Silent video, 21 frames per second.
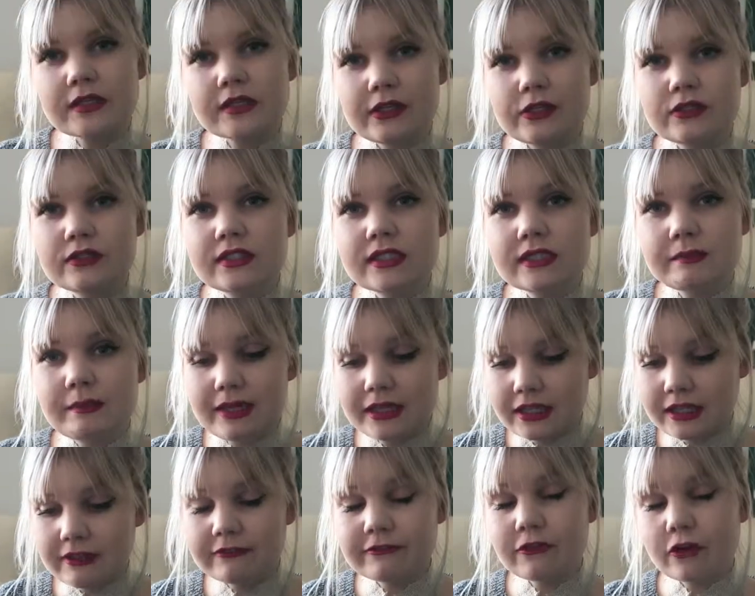I use this
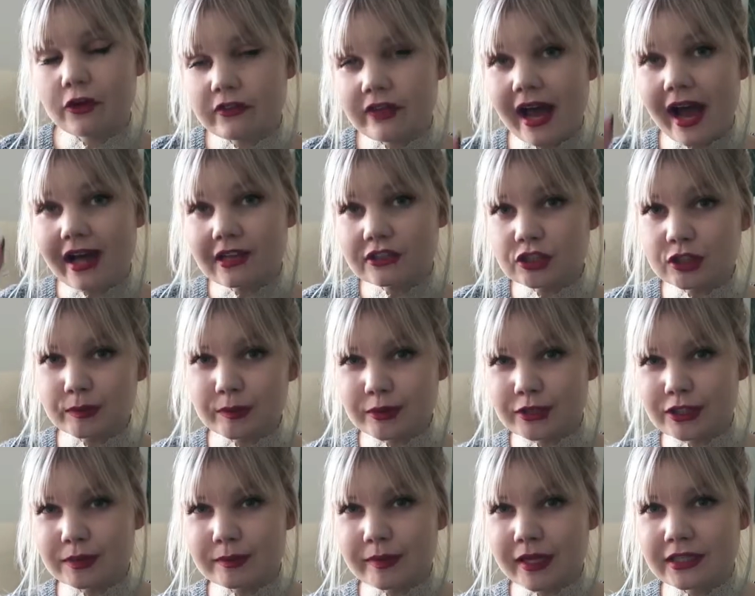mainly for the actual
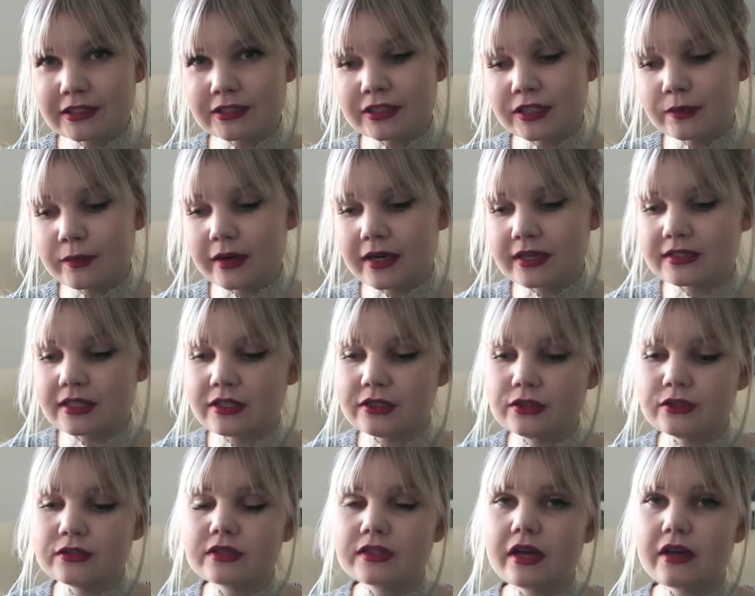Beauty Blender, whereas I
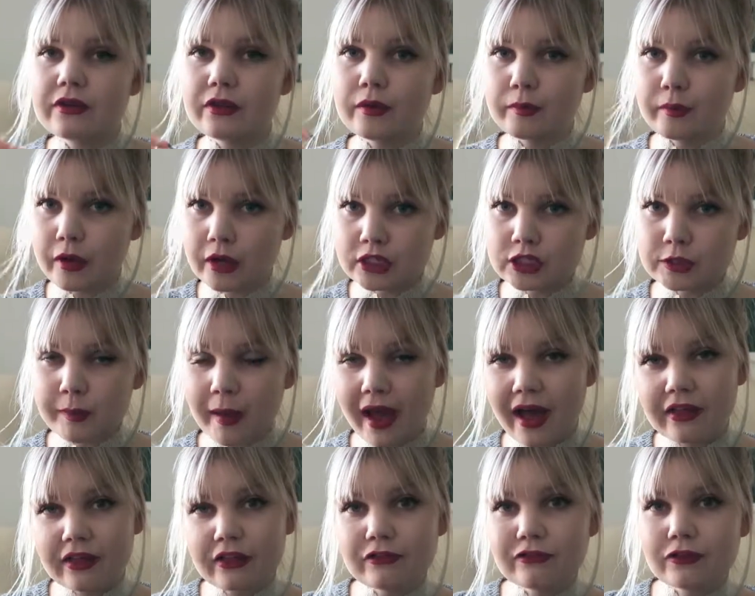use the other brush
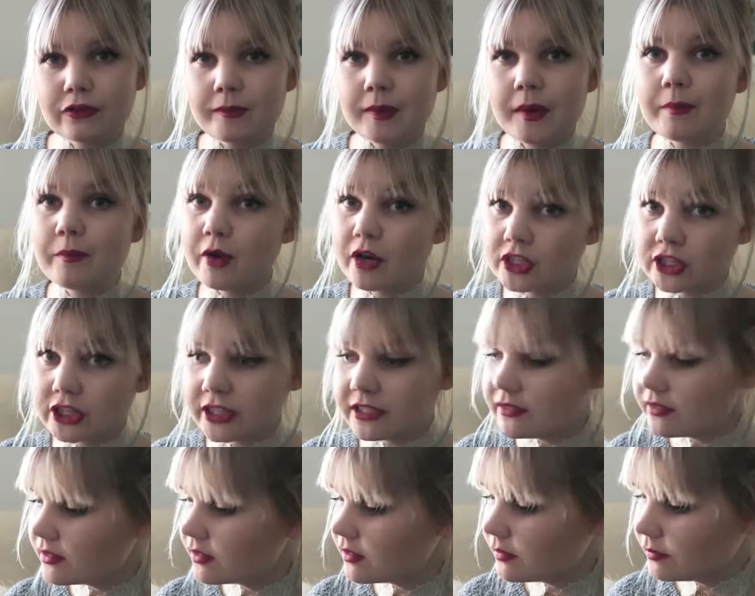bath for my brushes.